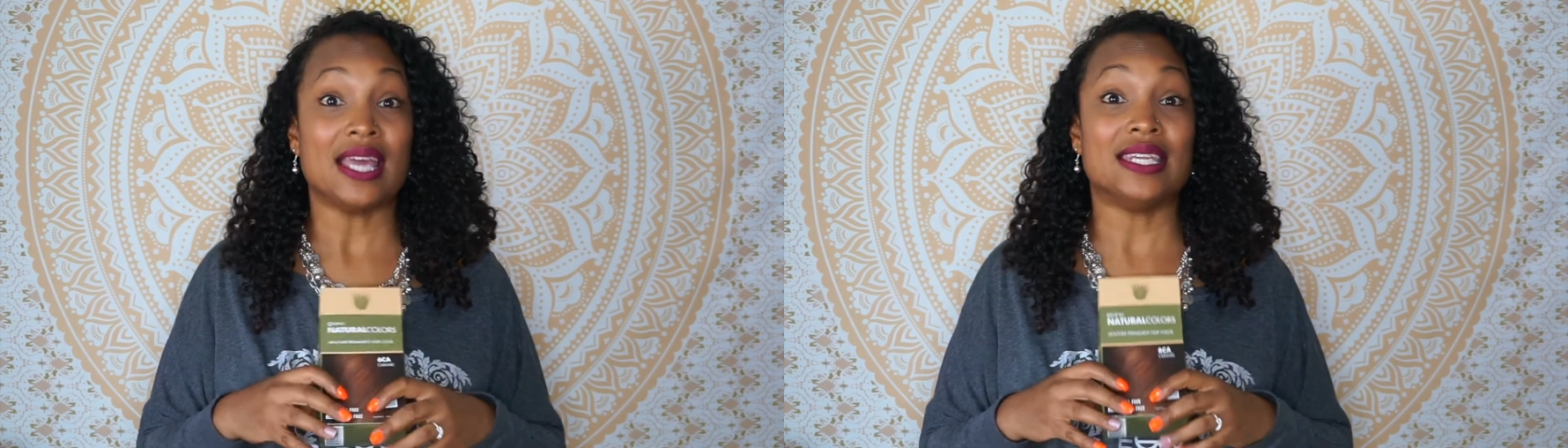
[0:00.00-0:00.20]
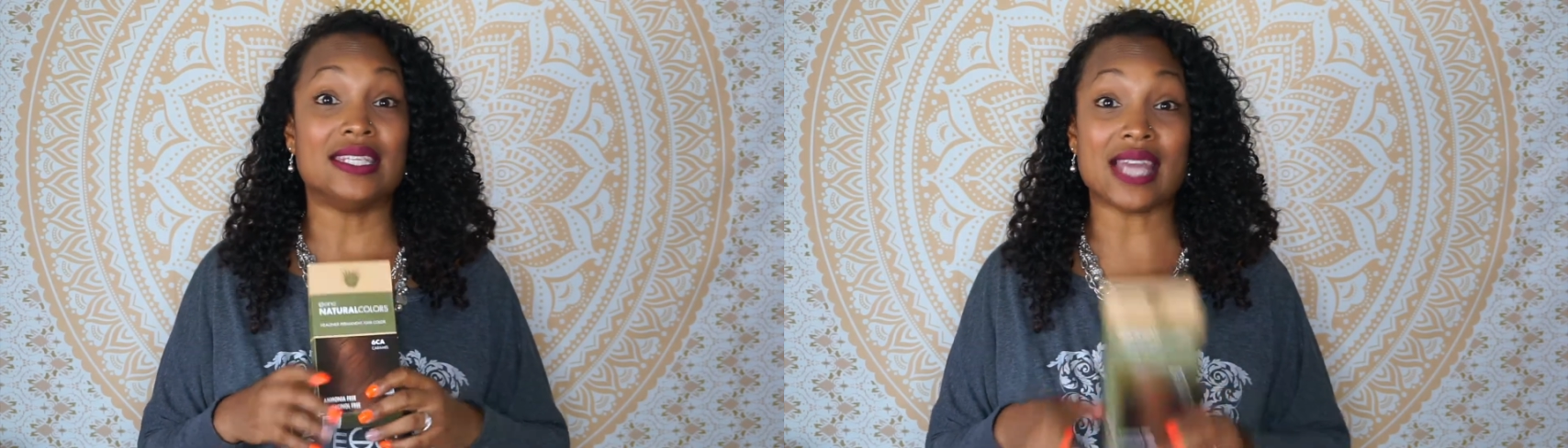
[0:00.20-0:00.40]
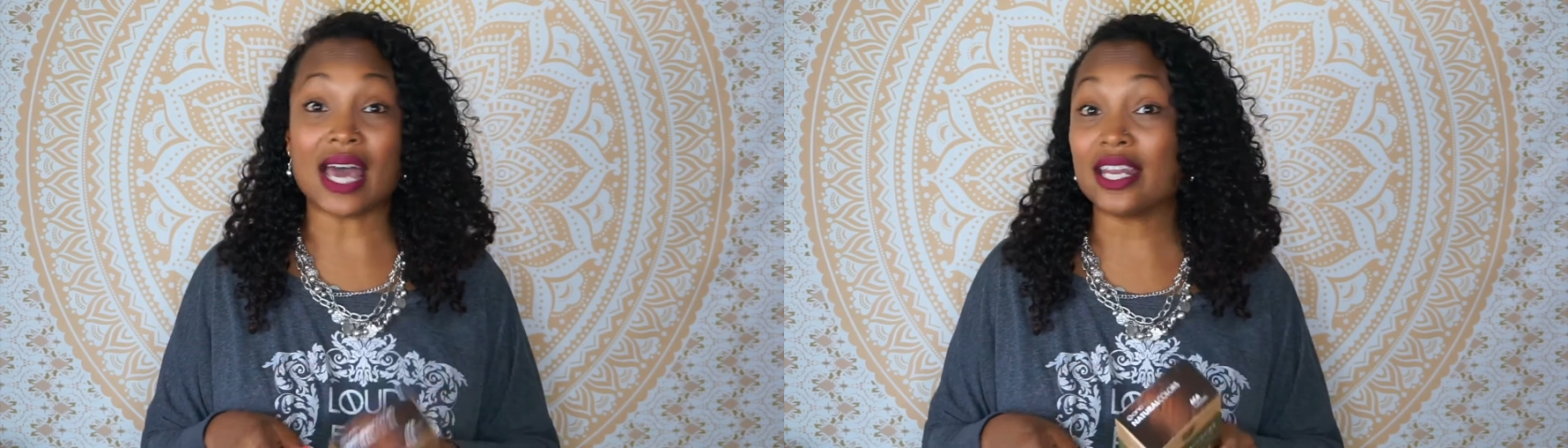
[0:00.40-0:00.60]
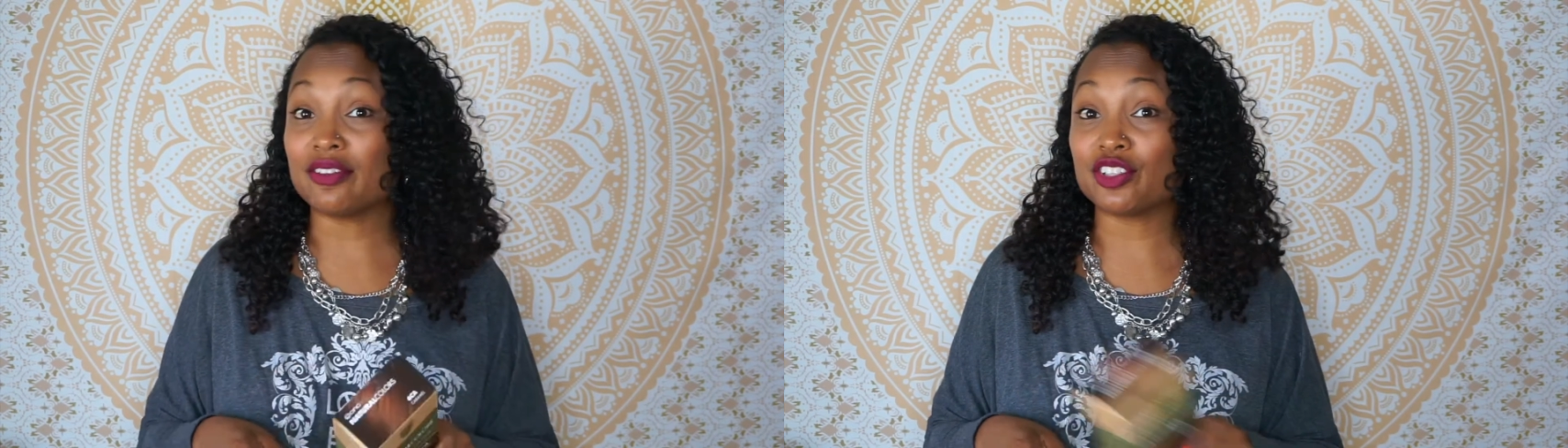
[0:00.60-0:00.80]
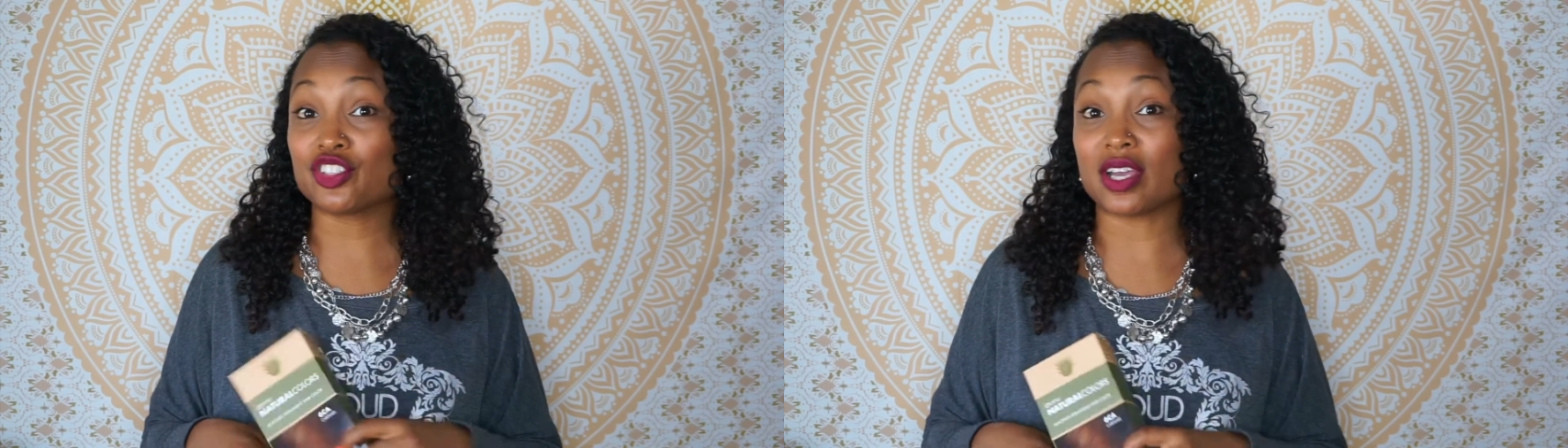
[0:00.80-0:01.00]
Not if
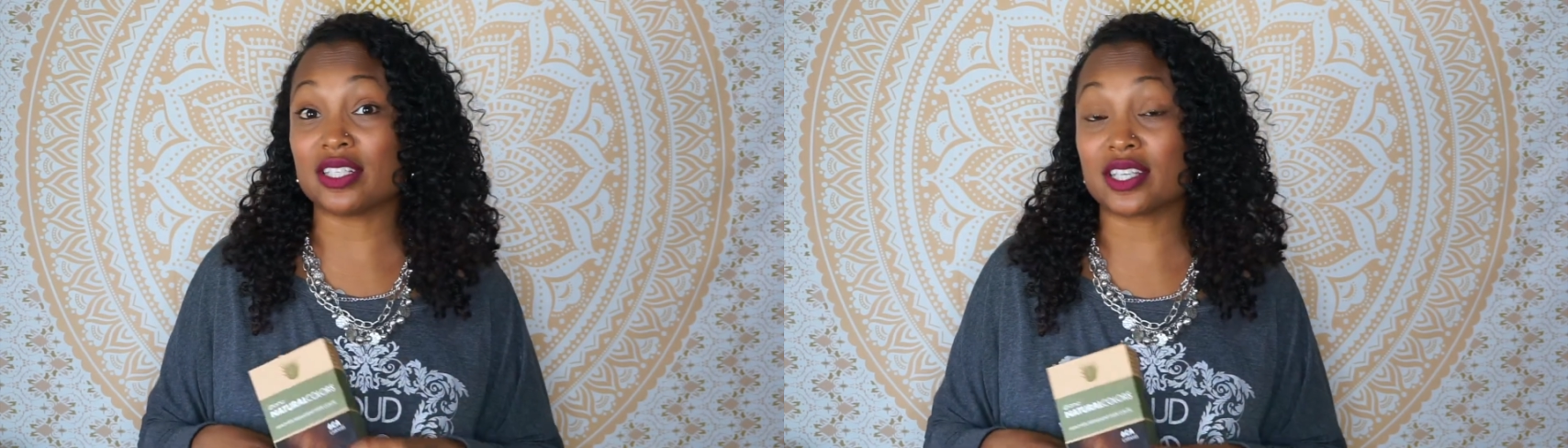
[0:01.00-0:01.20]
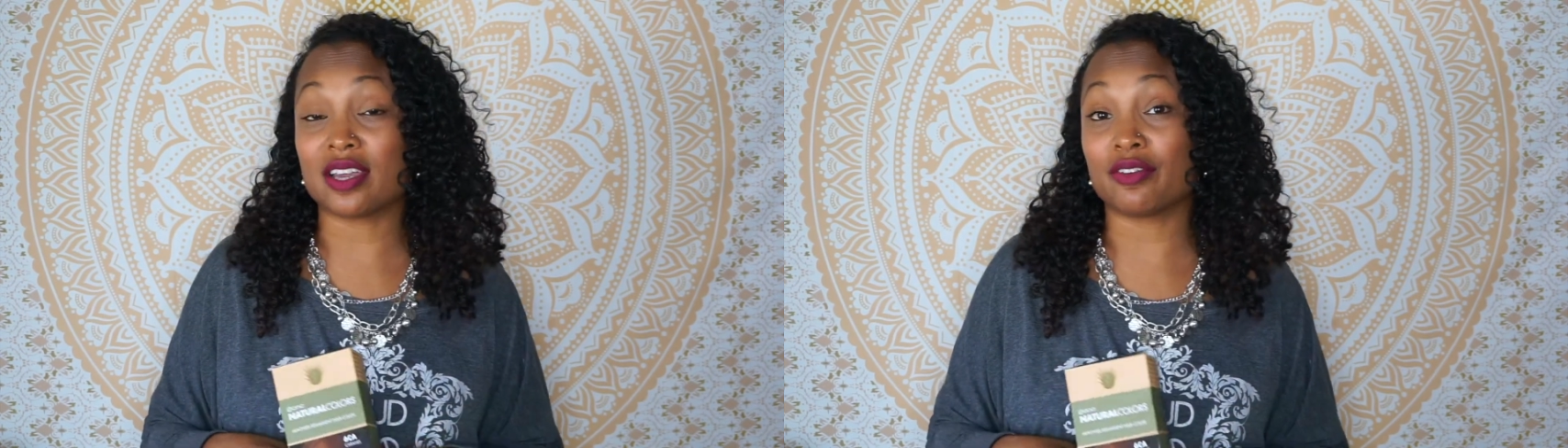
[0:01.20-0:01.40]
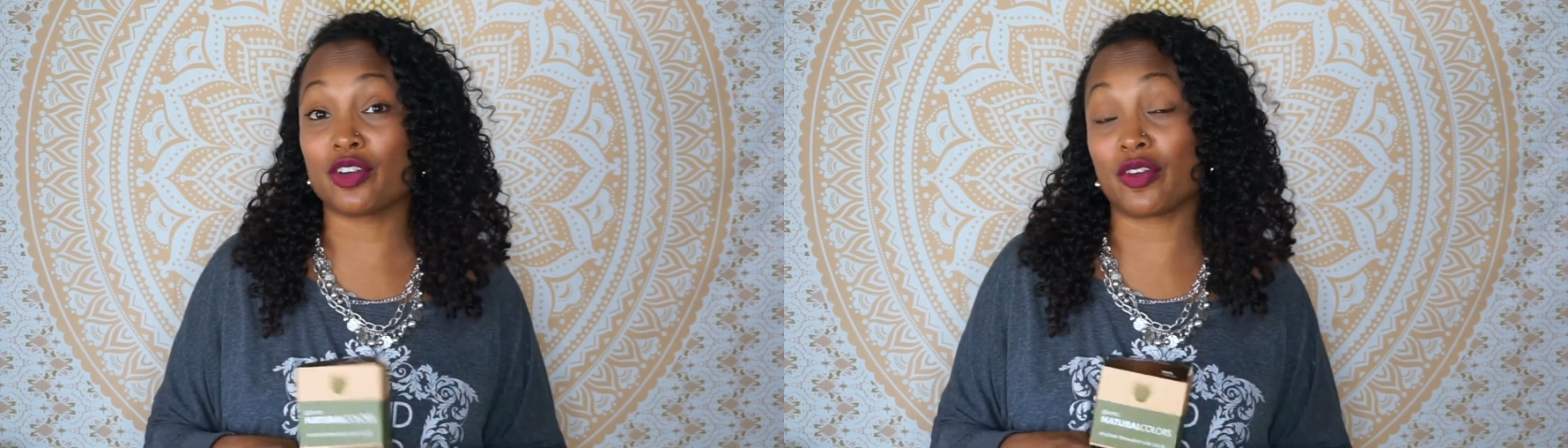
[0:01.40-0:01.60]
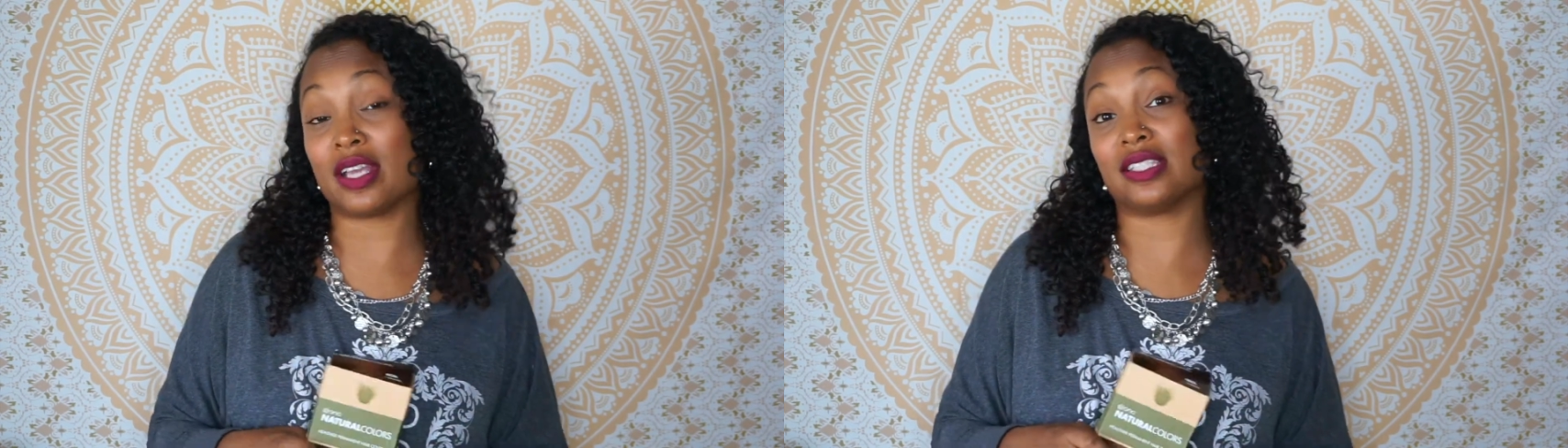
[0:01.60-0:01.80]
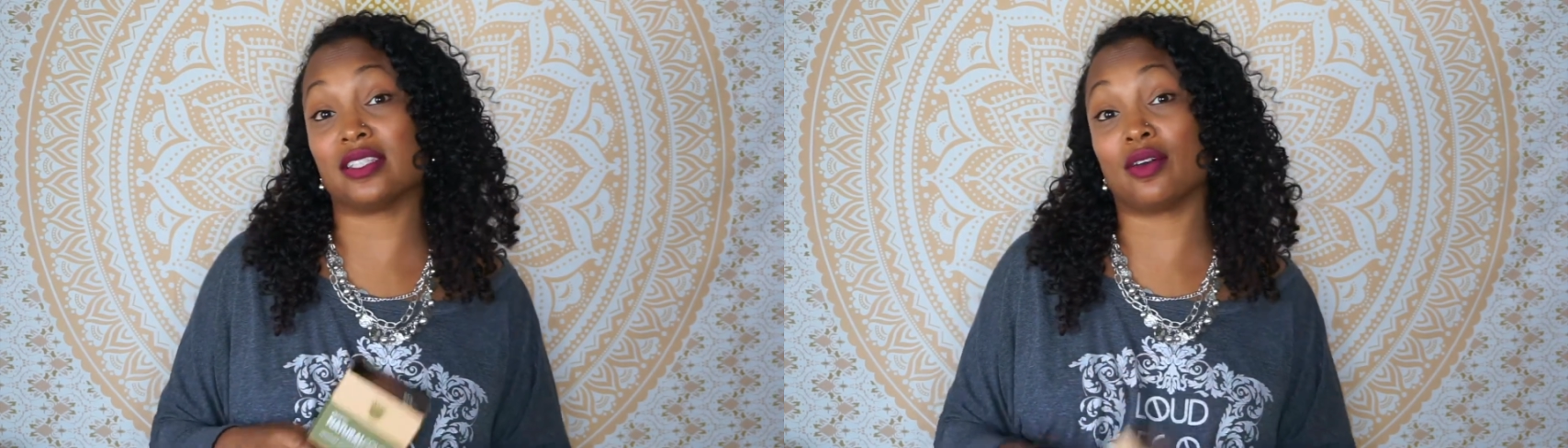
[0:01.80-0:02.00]
you're trying to cover
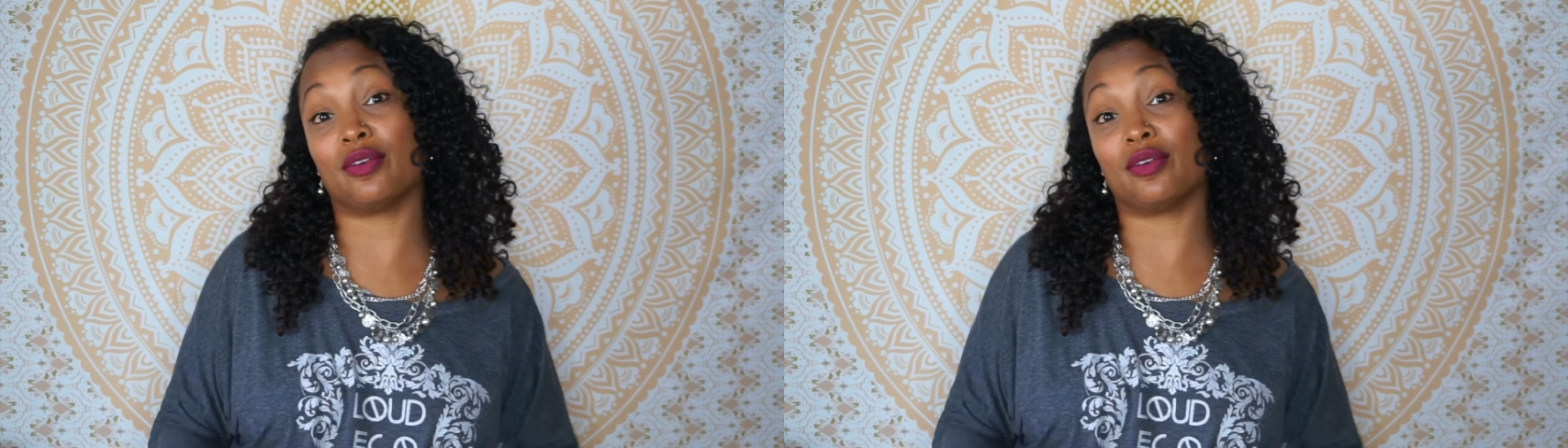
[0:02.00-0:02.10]
grays though.